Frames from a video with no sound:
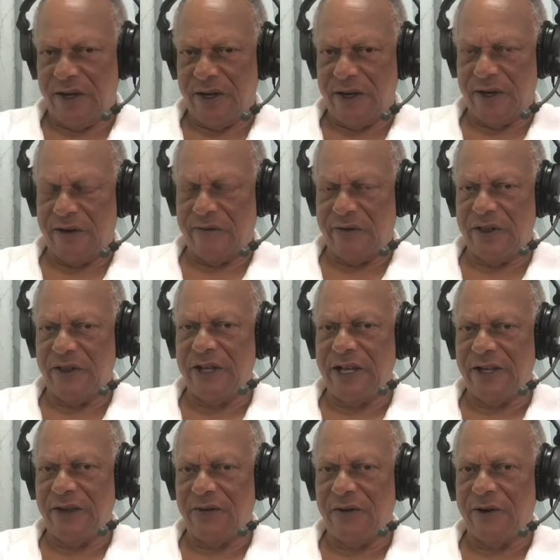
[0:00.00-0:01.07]
Irvin,
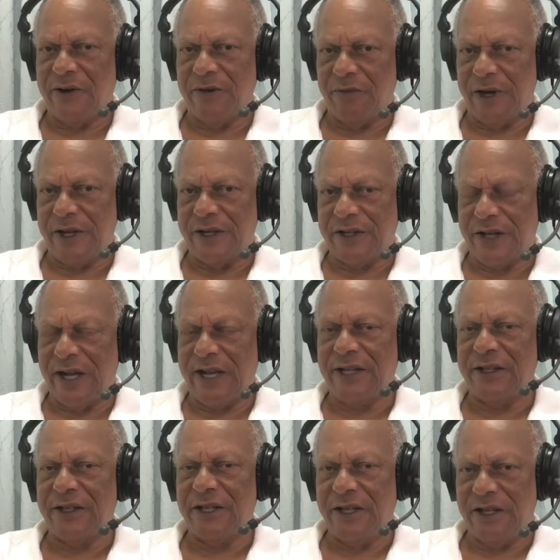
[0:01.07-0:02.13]
thank you very much. I
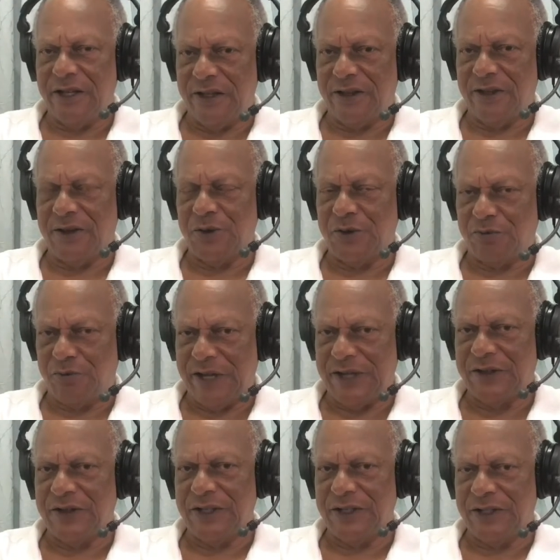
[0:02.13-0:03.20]
need those
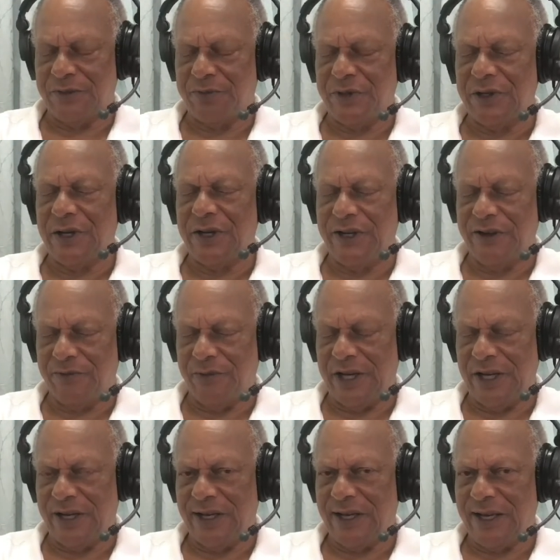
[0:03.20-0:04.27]
blessings. Believe me,
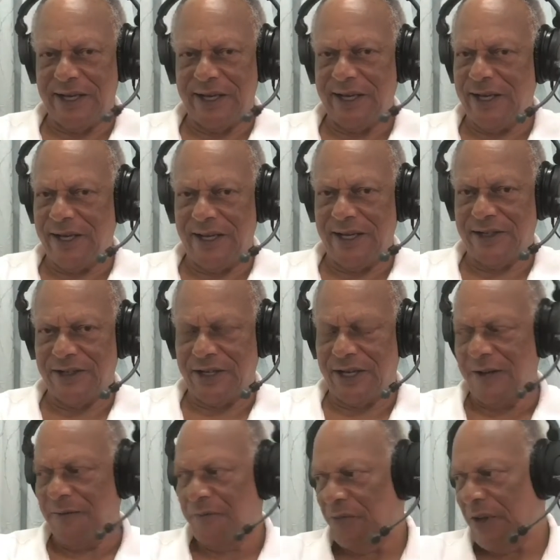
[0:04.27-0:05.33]
it ain't easy.
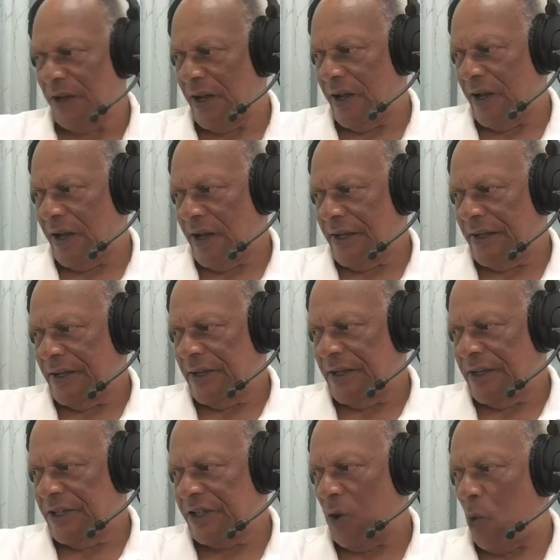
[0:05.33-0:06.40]

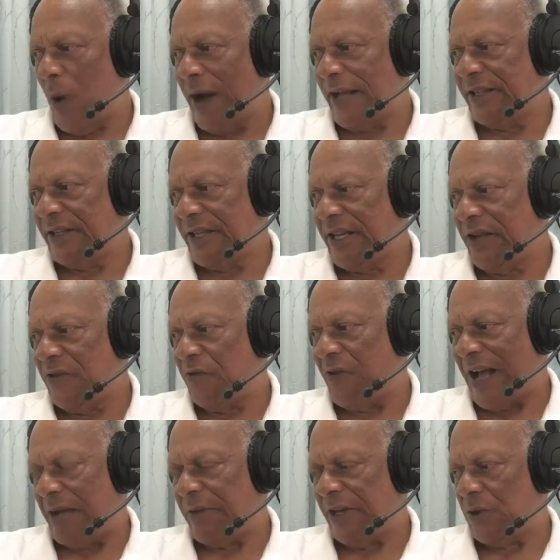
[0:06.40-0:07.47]
Sawandi
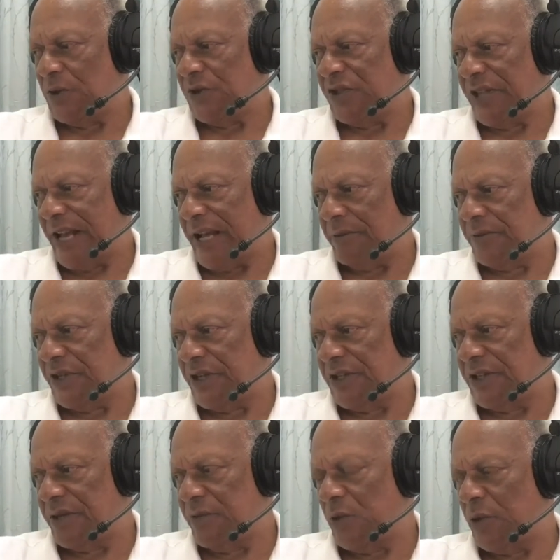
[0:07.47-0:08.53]
Fabio Sam says,
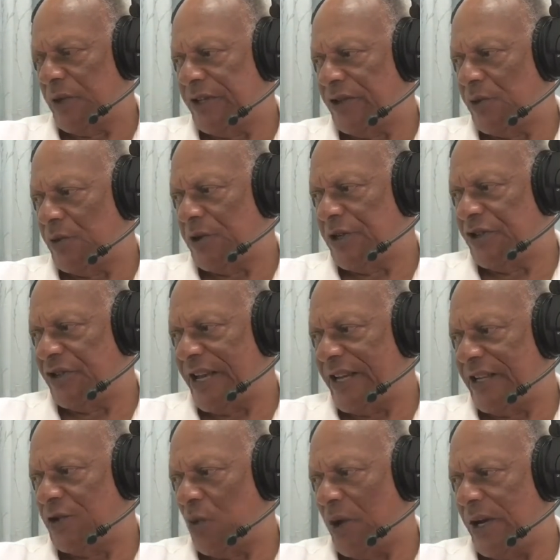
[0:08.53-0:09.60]
good morning, George. That
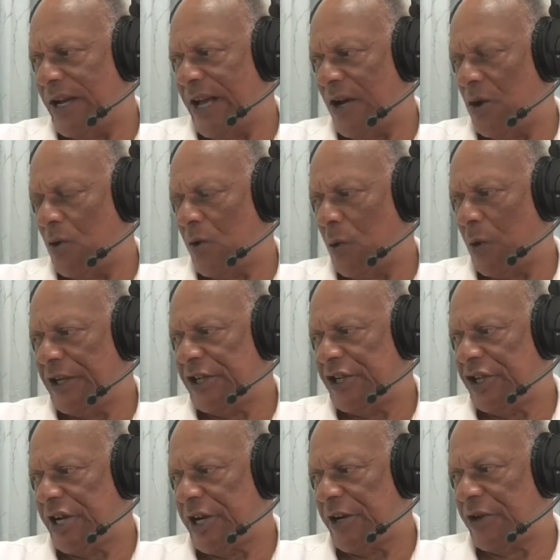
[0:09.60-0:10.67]
is why I always
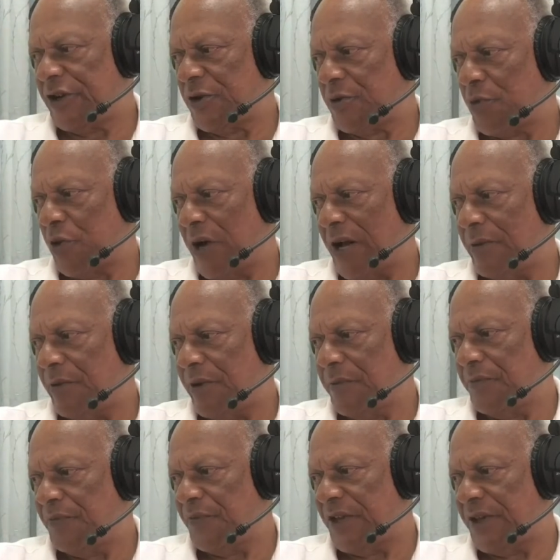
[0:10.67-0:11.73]
share your
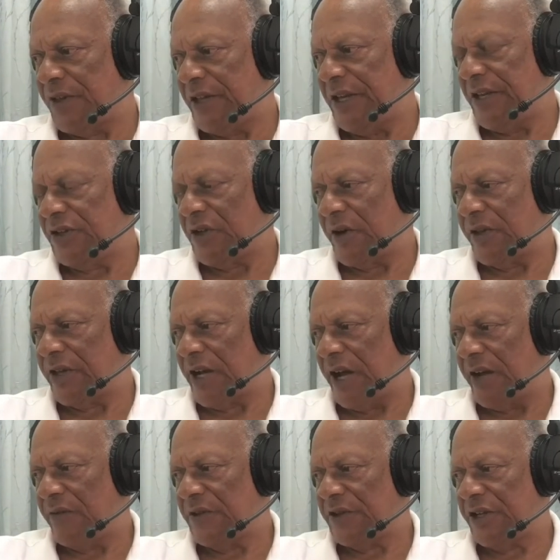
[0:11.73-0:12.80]
problem. These are the
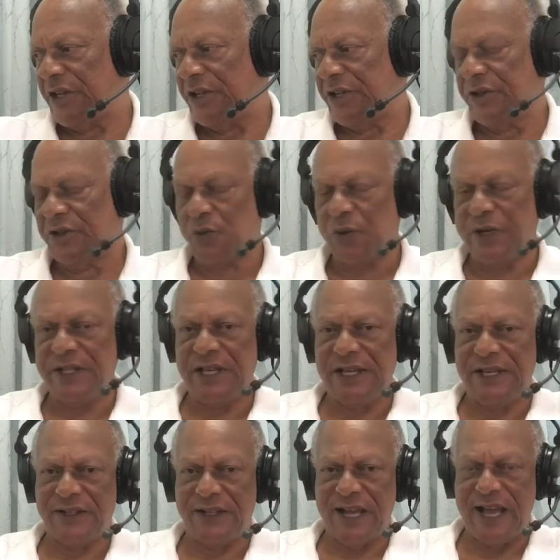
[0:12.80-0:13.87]
conversations we
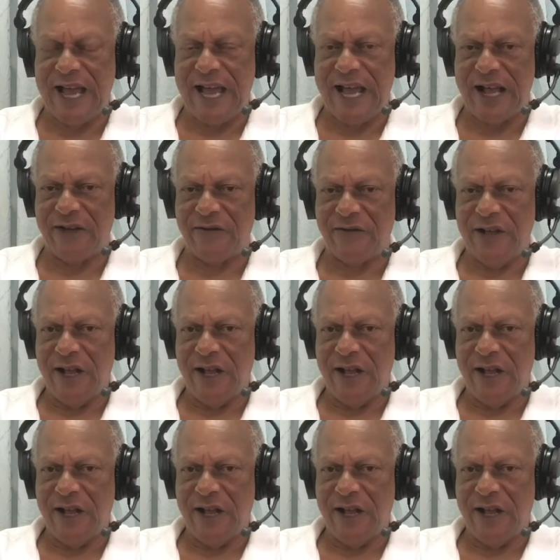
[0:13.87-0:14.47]
need to have.